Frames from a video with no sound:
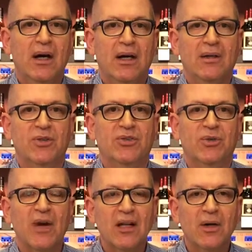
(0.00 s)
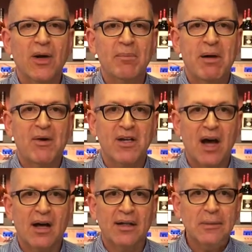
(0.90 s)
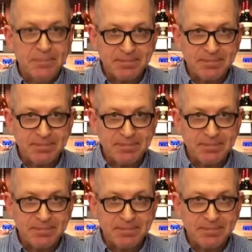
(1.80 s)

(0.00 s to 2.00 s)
Xarel·lo, and Parellada.